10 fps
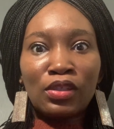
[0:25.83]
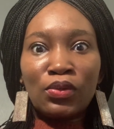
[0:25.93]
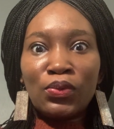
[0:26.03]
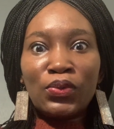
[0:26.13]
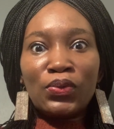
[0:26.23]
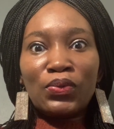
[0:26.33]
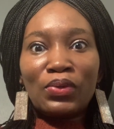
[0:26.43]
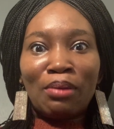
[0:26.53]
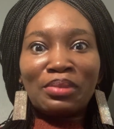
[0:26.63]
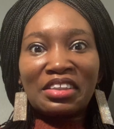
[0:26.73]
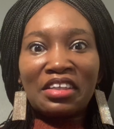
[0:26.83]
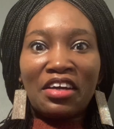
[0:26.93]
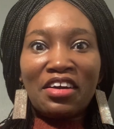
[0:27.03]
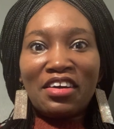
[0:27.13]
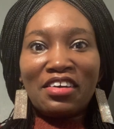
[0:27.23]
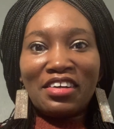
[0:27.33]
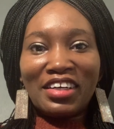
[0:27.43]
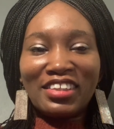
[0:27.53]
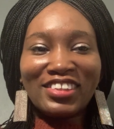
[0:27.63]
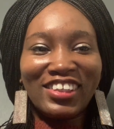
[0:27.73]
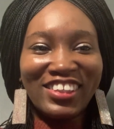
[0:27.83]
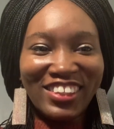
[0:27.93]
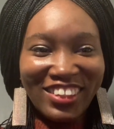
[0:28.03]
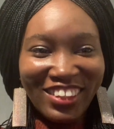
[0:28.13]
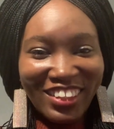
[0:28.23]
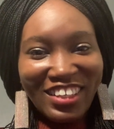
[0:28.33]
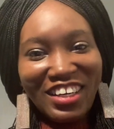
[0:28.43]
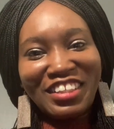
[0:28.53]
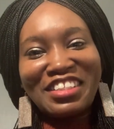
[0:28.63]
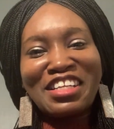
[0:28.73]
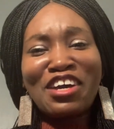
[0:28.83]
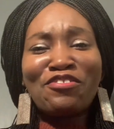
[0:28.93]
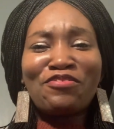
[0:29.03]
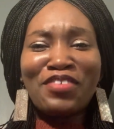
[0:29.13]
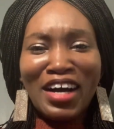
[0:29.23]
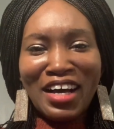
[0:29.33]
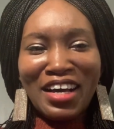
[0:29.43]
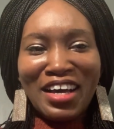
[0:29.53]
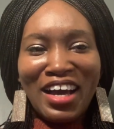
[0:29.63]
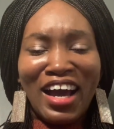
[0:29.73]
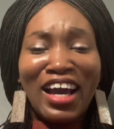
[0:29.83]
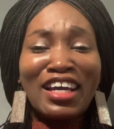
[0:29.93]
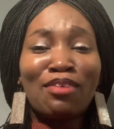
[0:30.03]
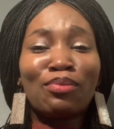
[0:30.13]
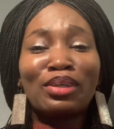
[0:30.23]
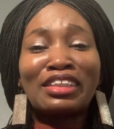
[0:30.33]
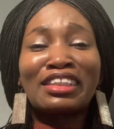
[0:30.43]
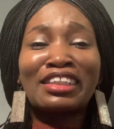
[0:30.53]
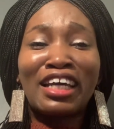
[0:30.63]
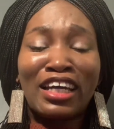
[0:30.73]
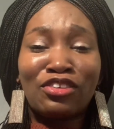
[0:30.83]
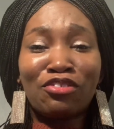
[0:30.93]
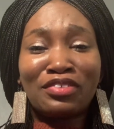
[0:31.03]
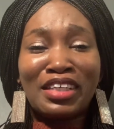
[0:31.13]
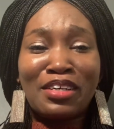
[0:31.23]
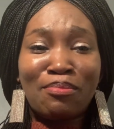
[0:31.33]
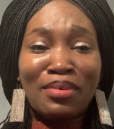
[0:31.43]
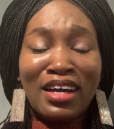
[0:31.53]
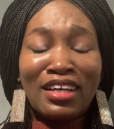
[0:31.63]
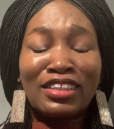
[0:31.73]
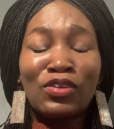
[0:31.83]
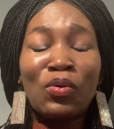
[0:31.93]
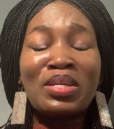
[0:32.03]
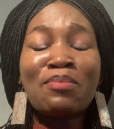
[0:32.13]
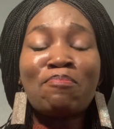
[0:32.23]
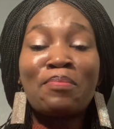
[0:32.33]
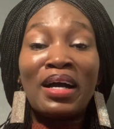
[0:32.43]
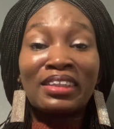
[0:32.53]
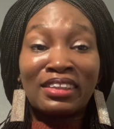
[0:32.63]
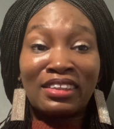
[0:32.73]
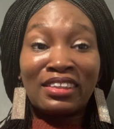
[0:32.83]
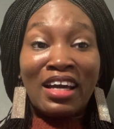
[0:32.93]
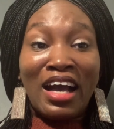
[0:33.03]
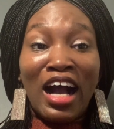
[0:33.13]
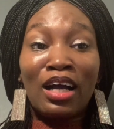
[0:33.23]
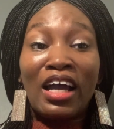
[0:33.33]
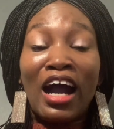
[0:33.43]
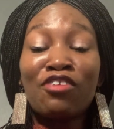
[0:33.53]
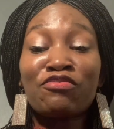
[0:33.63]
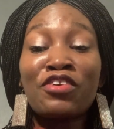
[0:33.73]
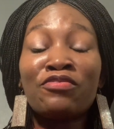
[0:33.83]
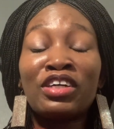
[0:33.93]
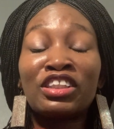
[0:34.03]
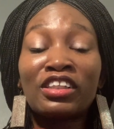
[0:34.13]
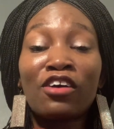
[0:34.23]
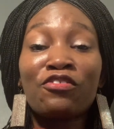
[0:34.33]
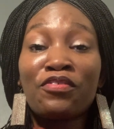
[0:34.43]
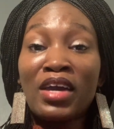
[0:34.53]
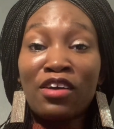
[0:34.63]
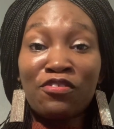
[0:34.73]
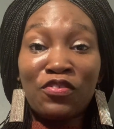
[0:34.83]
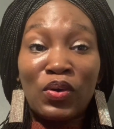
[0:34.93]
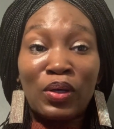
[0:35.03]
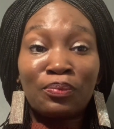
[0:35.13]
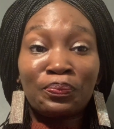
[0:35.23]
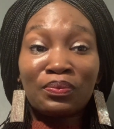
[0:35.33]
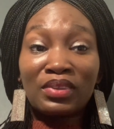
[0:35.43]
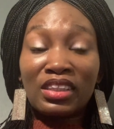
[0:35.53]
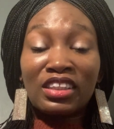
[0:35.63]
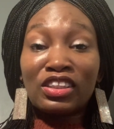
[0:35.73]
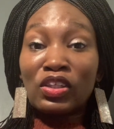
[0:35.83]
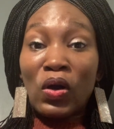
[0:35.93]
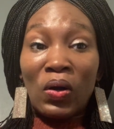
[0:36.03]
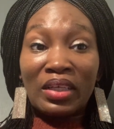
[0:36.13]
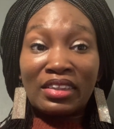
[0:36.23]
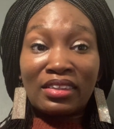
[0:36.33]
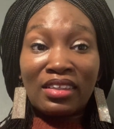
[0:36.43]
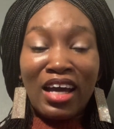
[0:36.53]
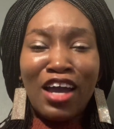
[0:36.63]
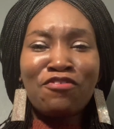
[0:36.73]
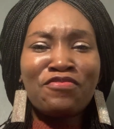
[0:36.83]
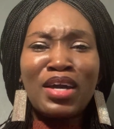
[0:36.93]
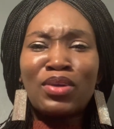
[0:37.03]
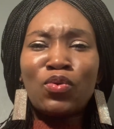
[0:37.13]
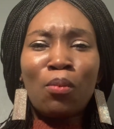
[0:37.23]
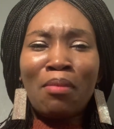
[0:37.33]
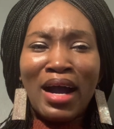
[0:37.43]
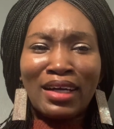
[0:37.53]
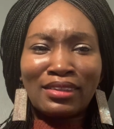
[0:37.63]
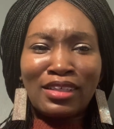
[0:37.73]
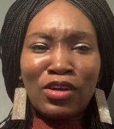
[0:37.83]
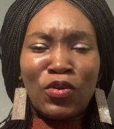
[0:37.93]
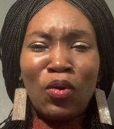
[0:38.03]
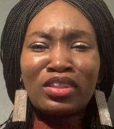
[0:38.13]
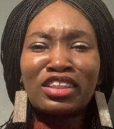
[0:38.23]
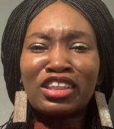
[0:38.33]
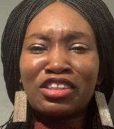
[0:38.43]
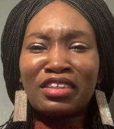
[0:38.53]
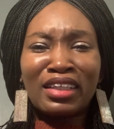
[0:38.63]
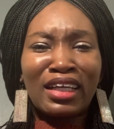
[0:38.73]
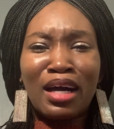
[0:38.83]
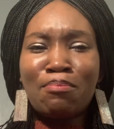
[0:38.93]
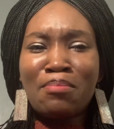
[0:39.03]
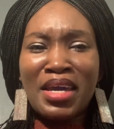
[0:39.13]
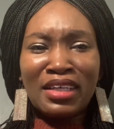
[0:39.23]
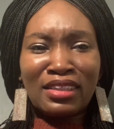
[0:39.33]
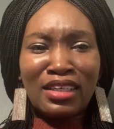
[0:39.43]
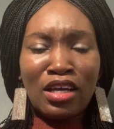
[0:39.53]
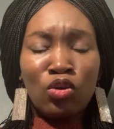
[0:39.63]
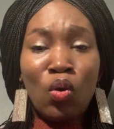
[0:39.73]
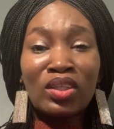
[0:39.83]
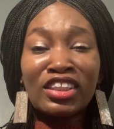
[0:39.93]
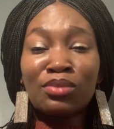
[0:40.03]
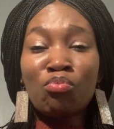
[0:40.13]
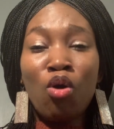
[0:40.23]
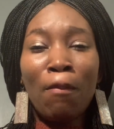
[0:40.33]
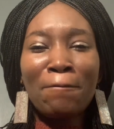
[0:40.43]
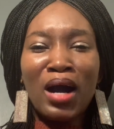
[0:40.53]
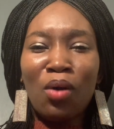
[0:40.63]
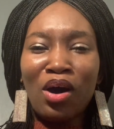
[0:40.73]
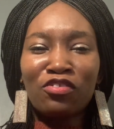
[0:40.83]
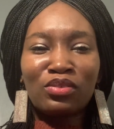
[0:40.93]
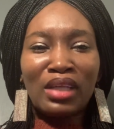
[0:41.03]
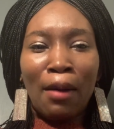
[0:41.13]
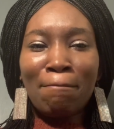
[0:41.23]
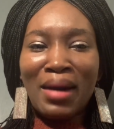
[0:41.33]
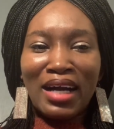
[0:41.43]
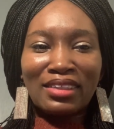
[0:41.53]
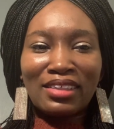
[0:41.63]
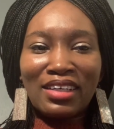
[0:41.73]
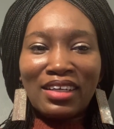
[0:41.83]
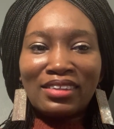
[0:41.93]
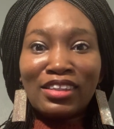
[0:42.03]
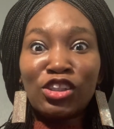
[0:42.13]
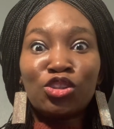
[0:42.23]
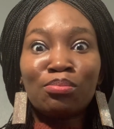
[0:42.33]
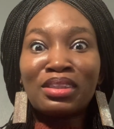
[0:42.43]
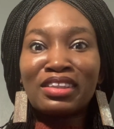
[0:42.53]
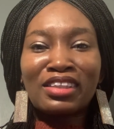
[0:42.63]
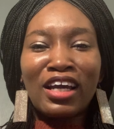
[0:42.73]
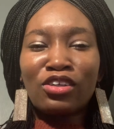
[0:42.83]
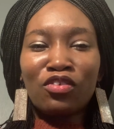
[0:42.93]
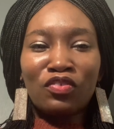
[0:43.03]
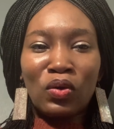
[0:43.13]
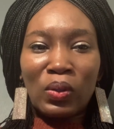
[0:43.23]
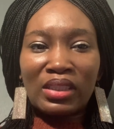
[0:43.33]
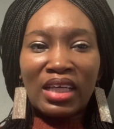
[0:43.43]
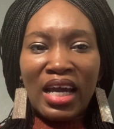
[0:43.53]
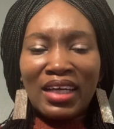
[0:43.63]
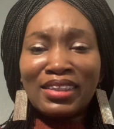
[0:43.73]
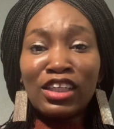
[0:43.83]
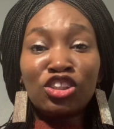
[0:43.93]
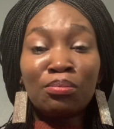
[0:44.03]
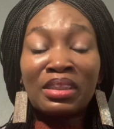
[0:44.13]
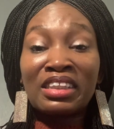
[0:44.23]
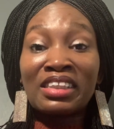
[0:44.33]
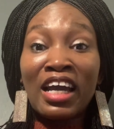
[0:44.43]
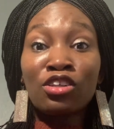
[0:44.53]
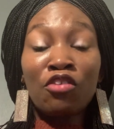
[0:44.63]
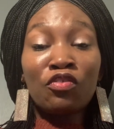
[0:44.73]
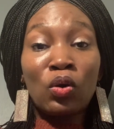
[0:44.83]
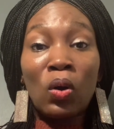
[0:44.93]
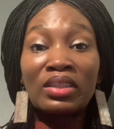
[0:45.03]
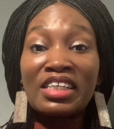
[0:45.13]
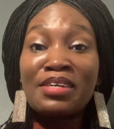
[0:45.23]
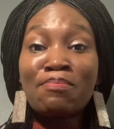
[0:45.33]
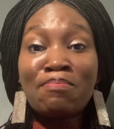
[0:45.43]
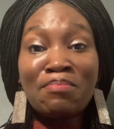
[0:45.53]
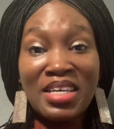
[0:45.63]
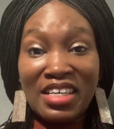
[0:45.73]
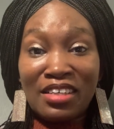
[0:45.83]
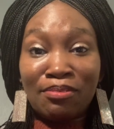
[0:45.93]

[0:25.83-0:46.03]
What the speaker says: Ooh, I'm scared. Never. I am not scared of them. The only person I have reverential fear for is God. I fear no man. God is greater than men. God is more powerful than man. They should be scared of God. They should be scared of God in me.